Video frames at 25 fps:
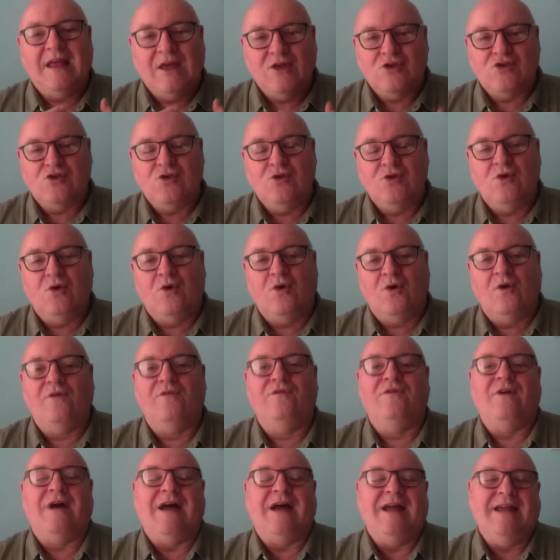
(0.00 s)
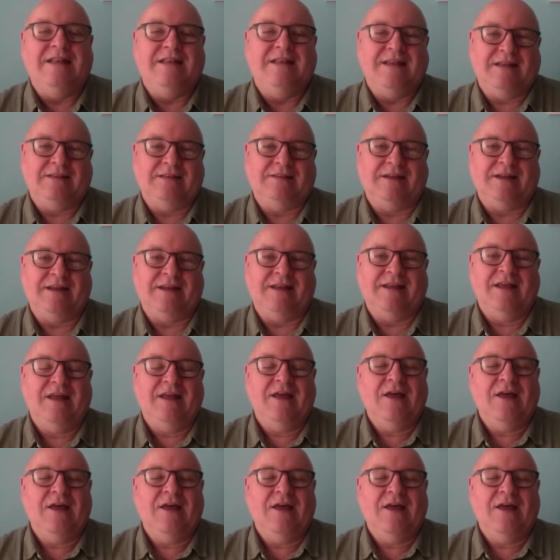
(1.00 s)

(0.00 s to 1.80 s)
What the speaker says: issue of identity.